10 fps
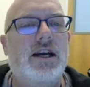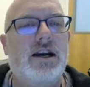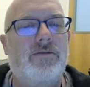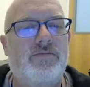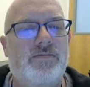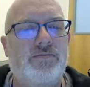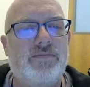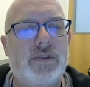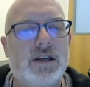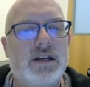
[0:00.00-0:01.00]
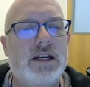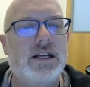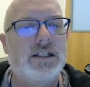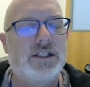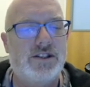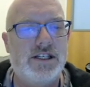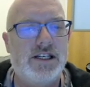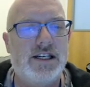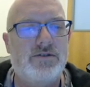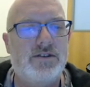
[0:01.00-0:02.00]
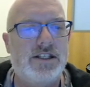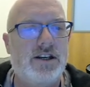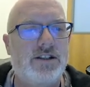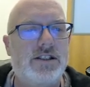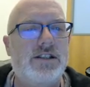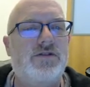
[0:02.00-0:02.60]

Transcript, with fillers: Um, you'll see the results.